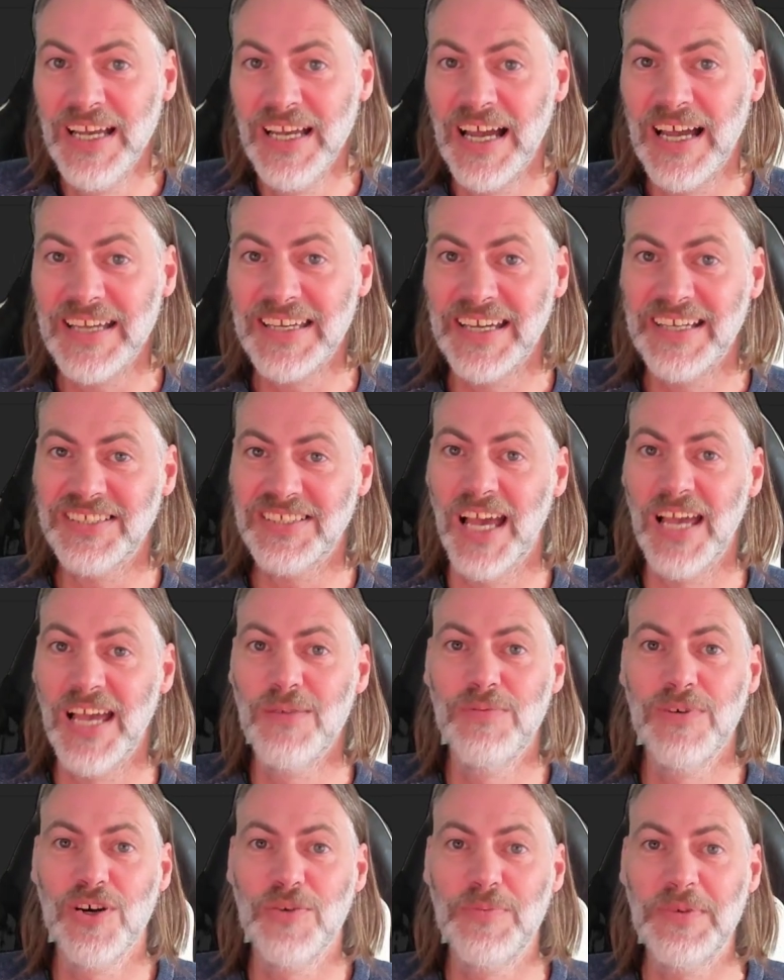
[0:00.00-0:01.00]
I guess I
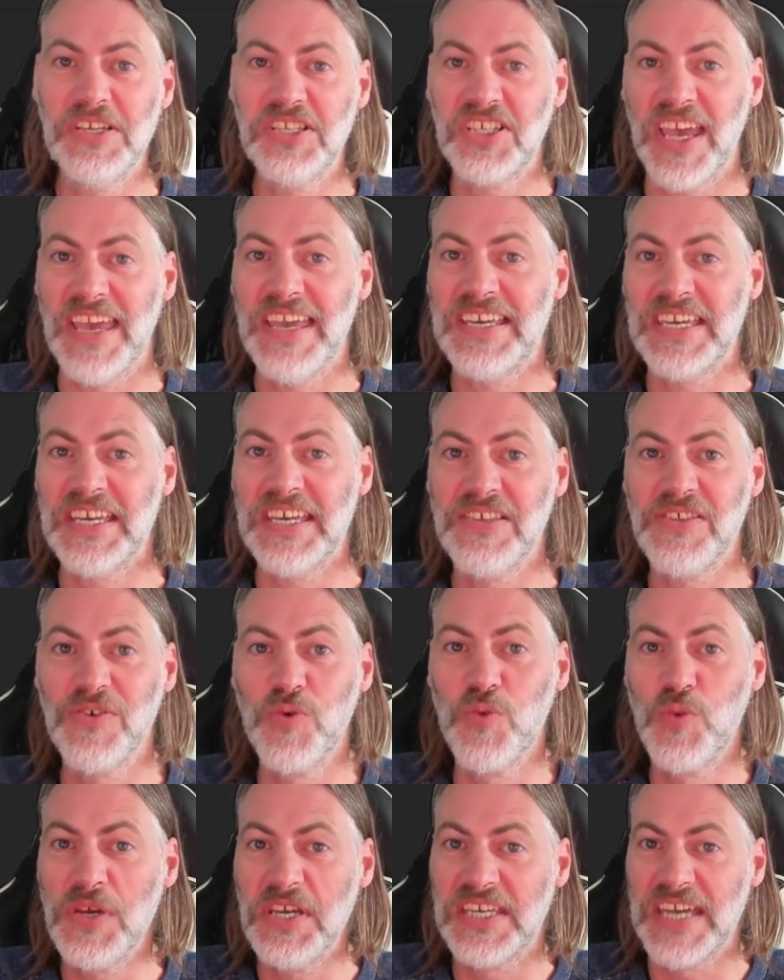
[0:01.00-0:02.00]
will be taking the
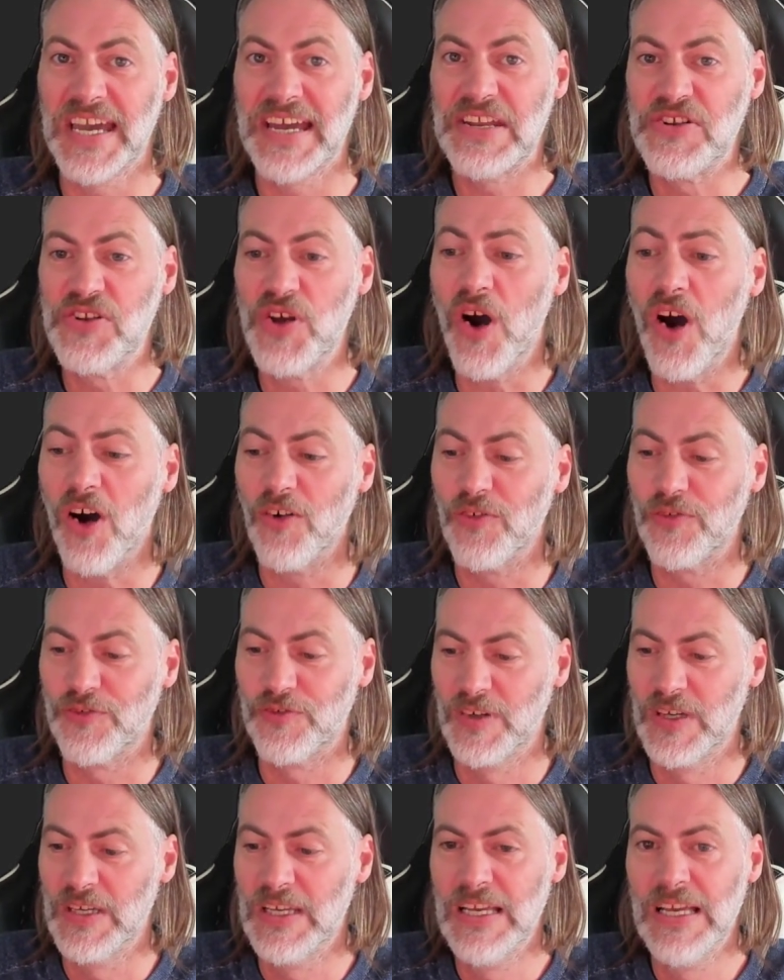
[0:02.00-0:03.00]
weekend
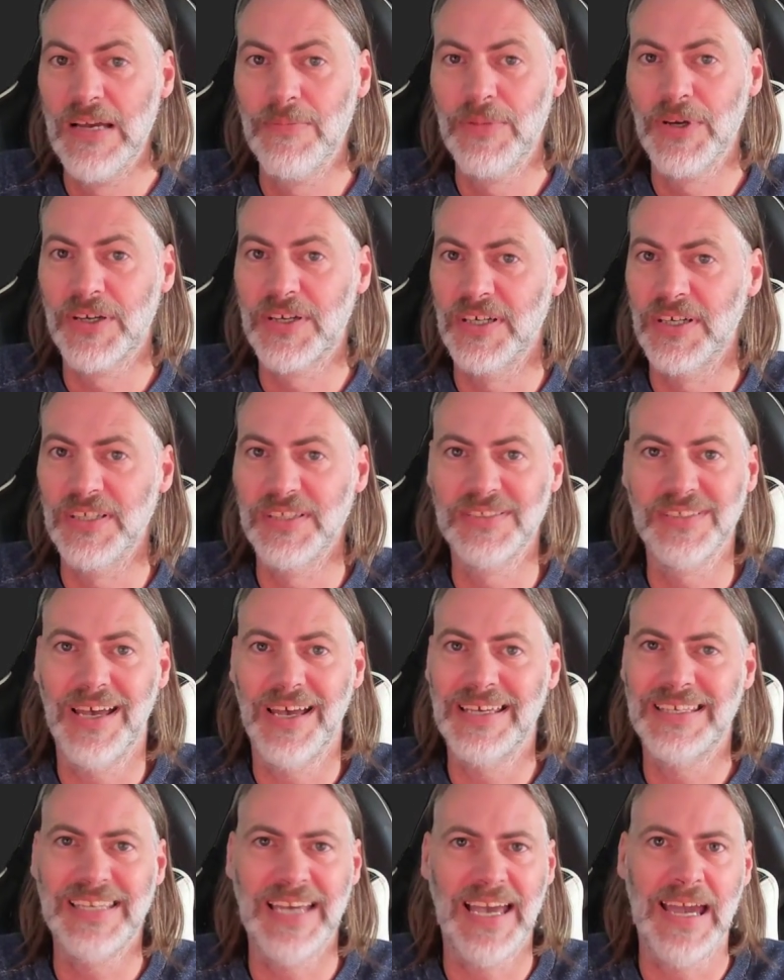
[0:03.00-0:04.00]
off because
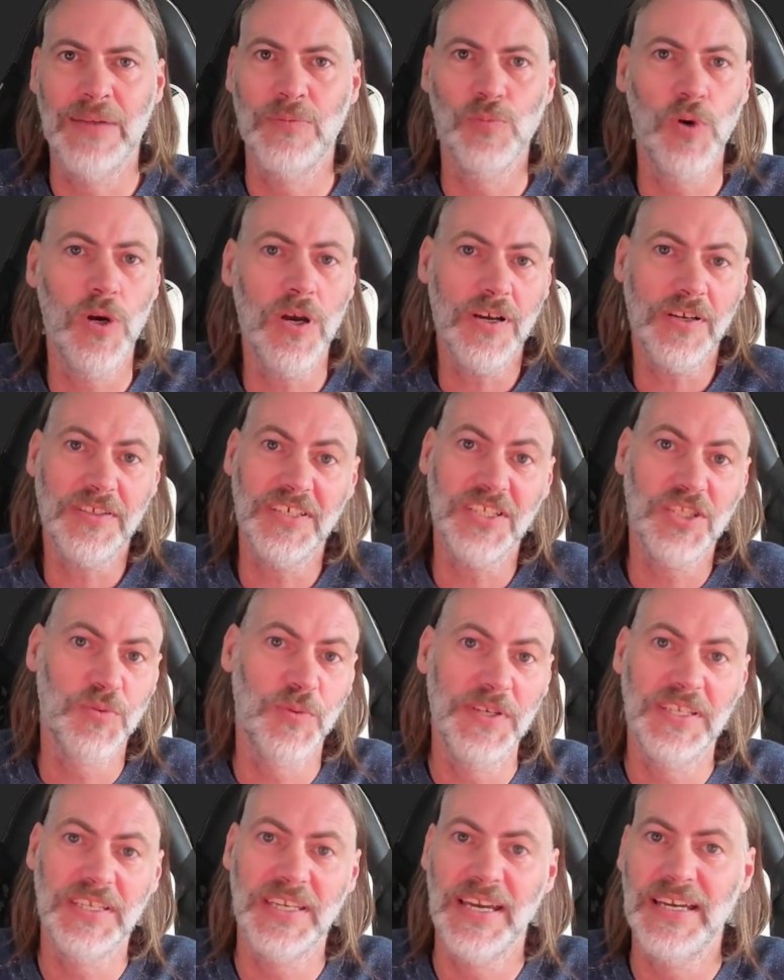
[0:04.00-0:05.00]
I can't work this
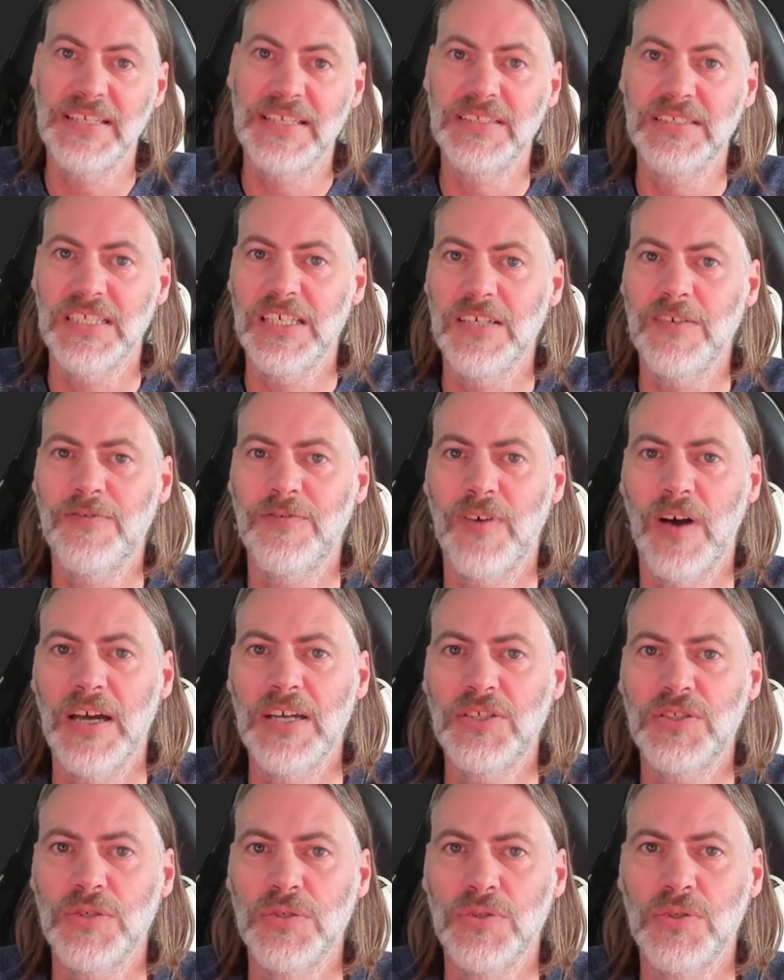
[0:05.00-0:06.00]
weekend if I
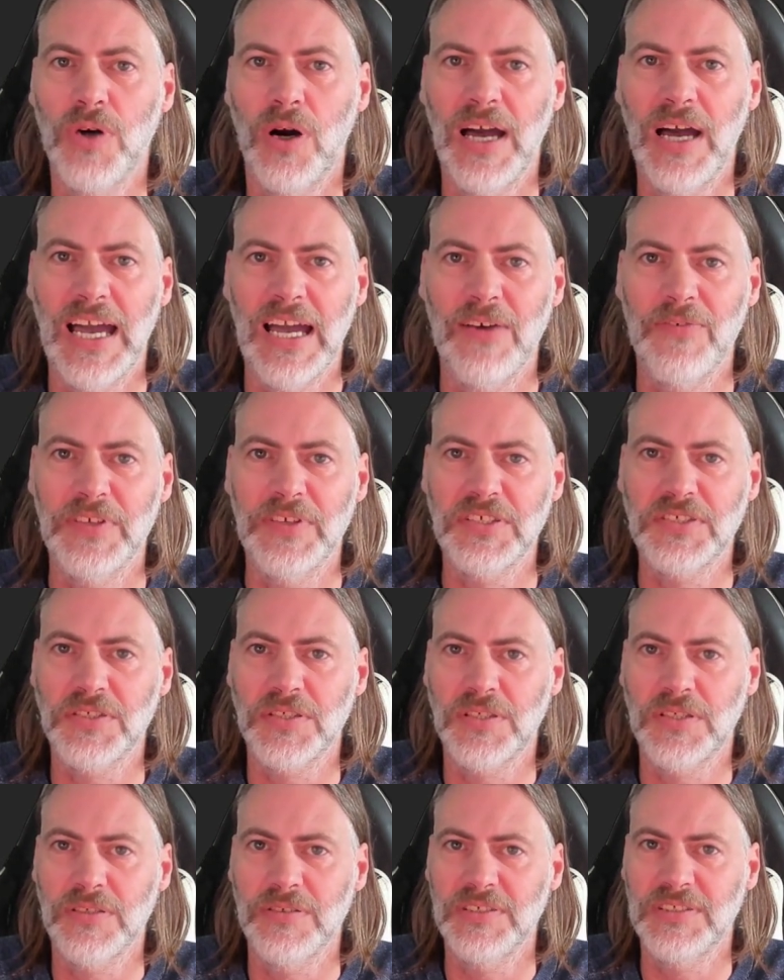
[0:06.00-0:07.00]
do not have this
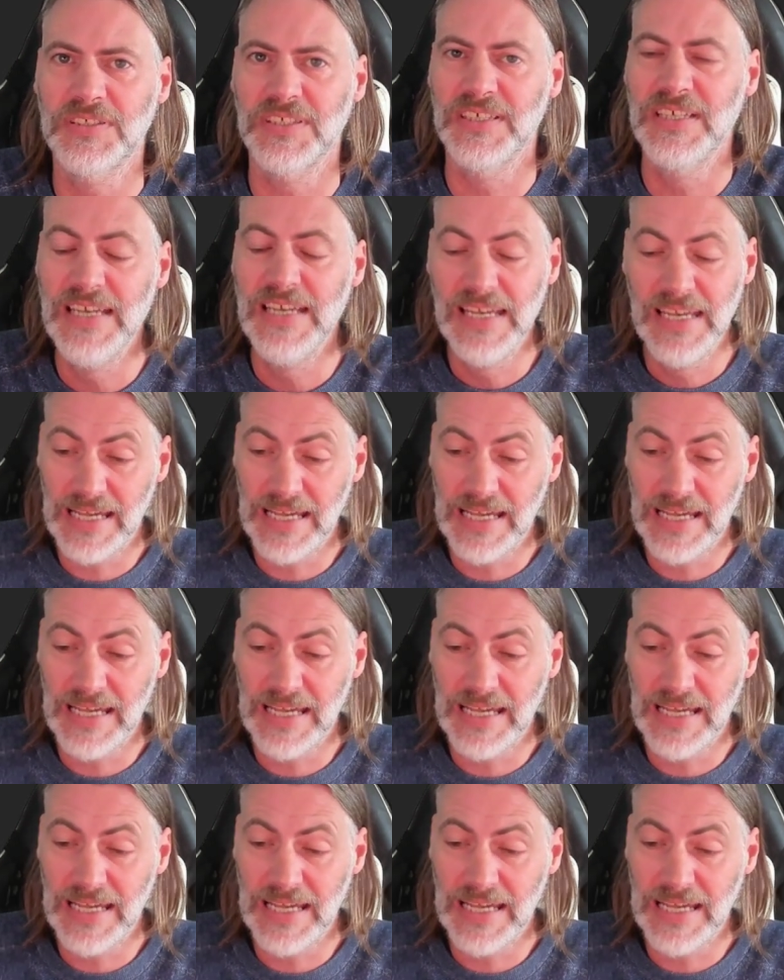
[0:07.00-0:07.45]
security.